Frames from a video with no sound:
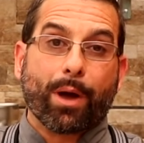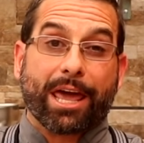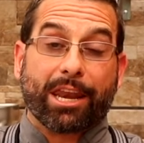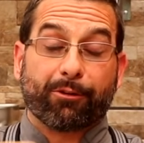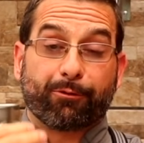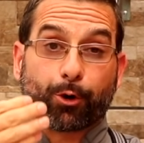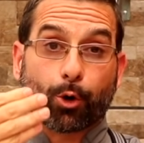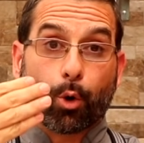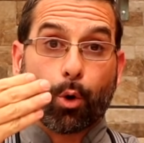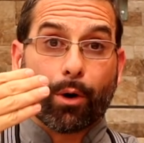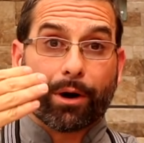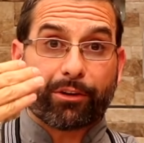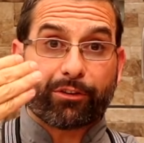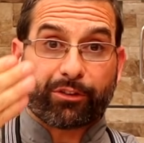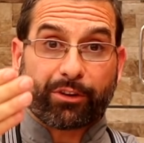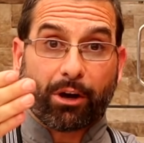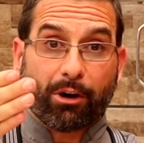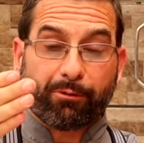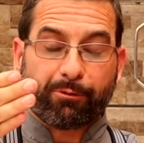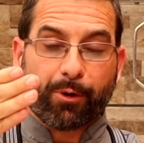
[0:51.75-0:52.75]
And if you're on a
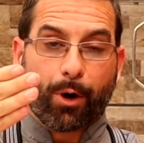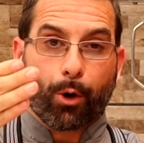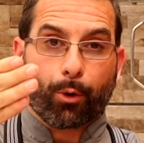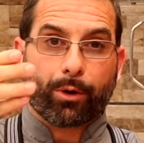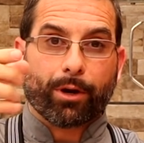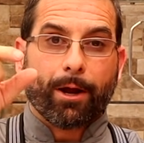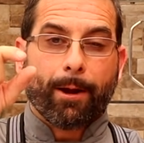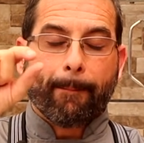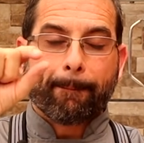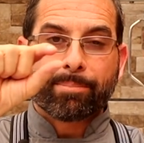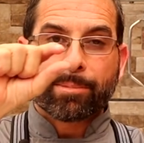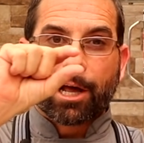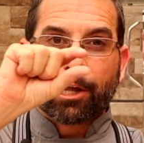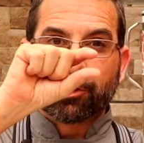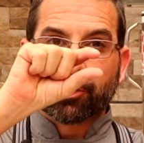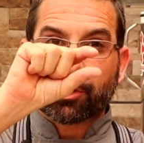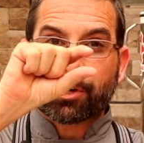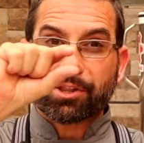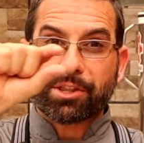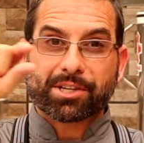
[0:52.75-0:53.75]
cell phone,
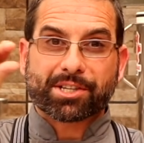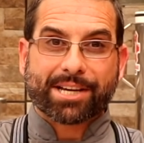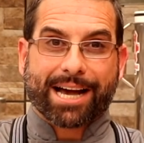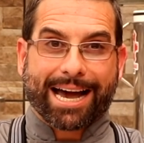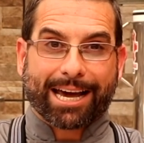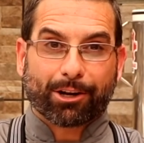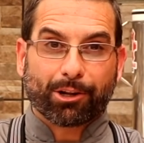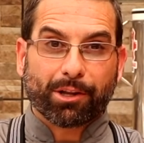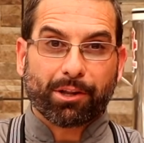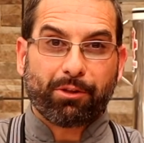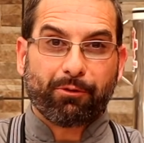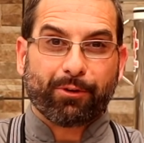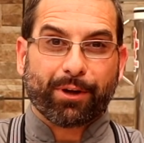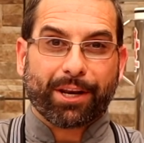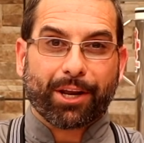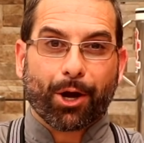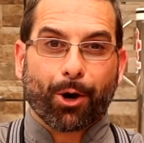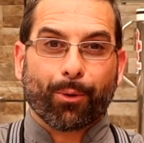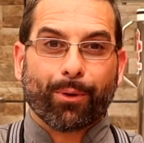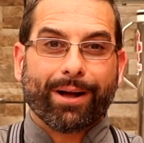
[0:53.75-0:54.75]
look at the title of the
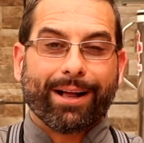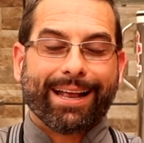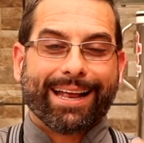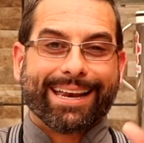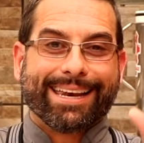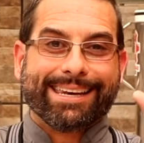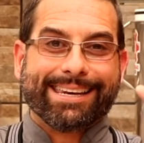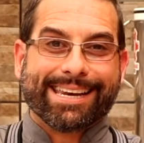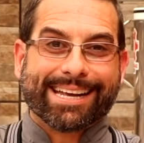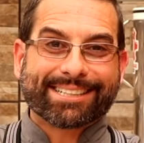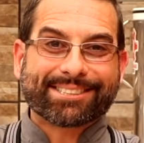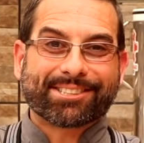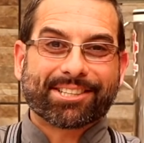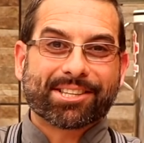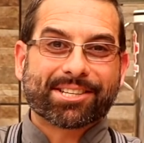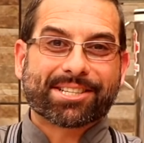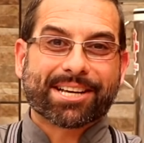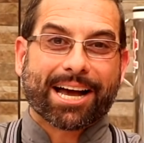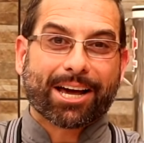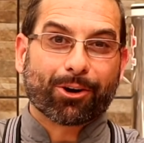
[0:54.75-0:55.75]
video Next to
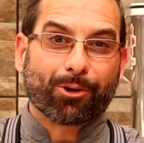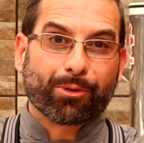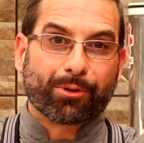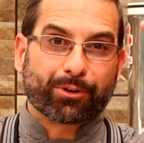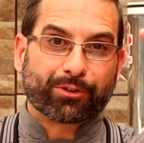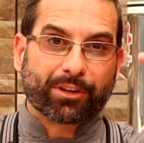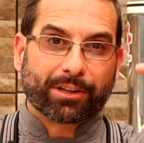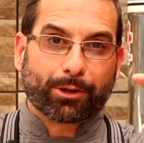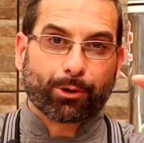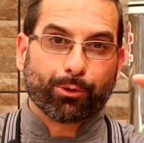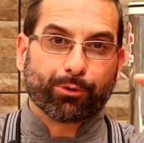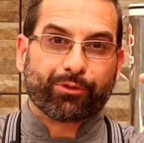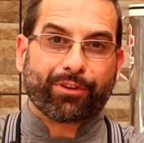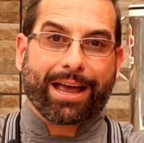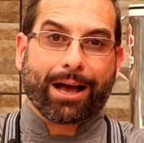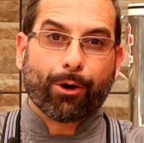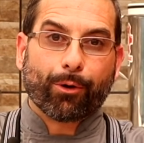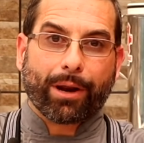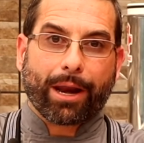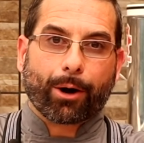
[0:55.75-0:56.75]
the title, there's a little
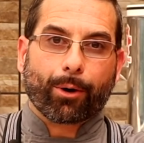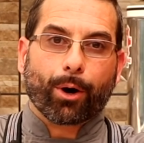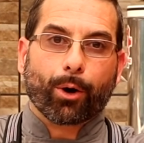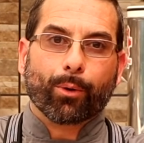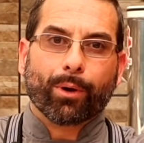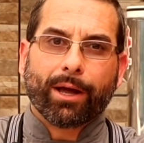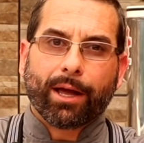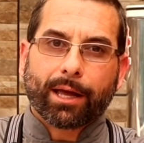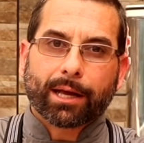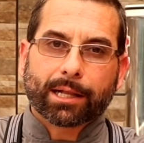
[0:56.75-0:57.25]
down arrow.